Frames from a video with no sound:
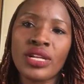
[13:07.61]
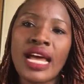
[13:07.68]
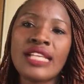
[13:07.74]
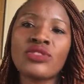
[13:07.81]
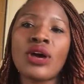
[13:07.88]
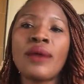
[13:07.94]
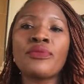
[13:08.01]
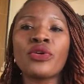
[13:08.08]
So
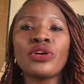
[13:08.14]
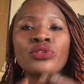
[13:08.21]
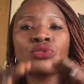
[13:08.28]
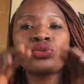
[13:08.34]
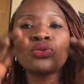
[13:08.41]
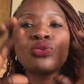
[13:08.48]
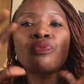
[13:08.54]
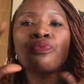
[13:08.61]
I'm going
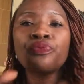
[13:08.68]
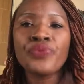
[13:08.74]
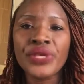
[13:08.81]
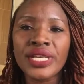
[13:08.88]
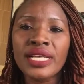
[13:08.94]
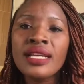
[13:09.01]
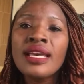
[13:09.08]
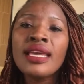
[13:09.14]
to pick
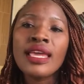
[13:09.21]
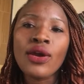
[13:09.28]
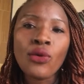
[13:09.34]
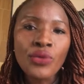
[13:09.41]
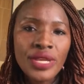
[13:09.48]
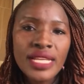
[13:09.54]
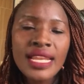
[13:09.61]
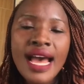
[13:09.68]
a
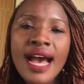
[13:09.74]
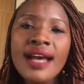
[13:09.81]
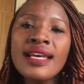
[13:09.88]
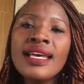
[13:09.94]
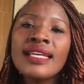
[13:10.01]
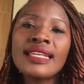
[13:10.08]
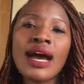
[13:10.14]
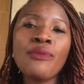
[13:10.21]
winner
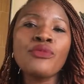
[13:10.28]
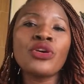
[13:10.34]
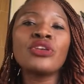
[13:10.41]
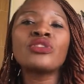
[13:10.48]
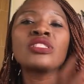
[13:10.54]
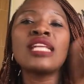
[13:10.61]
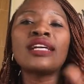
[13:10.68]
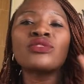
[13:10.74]
that's
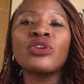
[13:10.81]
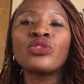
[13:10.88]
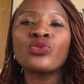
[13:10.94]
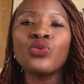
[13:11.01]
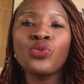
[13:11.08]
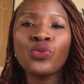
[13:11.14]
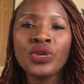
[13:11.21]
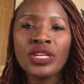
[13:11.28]
going to
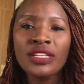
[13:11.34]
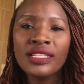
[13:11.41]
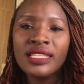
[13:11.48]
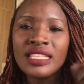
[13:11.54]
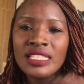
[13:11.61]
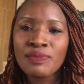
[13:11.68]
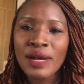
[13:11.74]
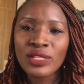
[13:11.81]
win this
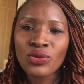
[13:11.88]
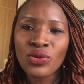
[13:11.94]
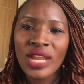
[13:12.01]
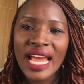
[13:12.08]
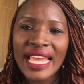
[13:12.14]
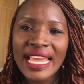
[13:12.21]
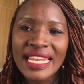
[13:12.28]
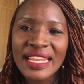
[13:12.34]
particular
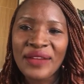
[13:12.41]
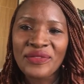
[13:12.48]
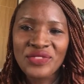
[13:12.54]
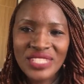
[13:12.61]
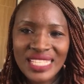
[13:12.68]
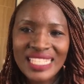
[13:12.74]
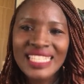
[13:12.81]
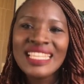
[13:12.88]

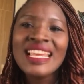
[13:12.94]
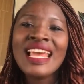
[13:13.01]
NFT,